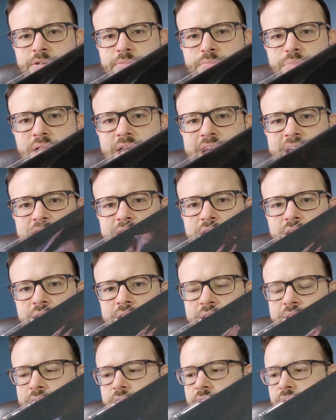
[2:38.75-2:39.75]
black
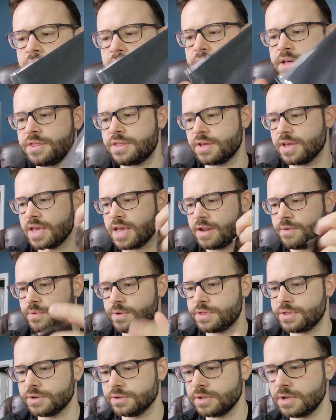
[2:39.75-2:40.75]
cleaning cloth, again
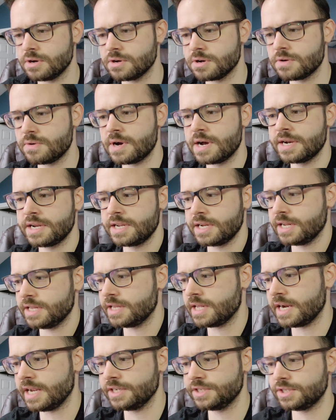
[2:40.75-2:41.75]
with their logo on it, and
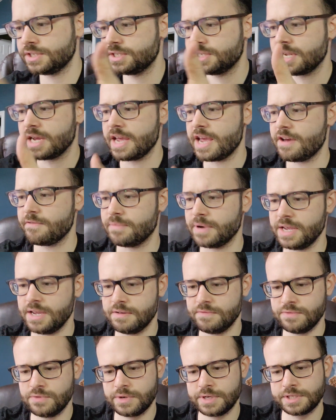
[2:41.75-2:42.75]
then I have my
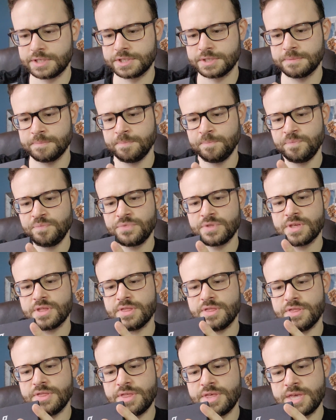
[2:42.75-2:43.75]
invoice.
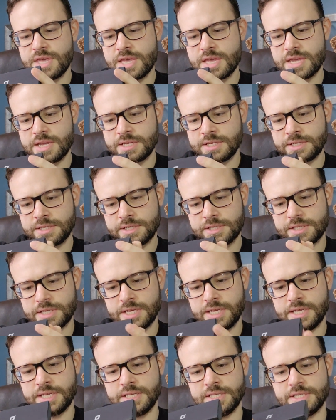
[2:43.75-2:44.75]
This
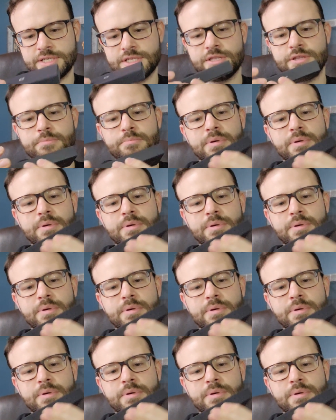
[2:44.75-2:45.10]
is the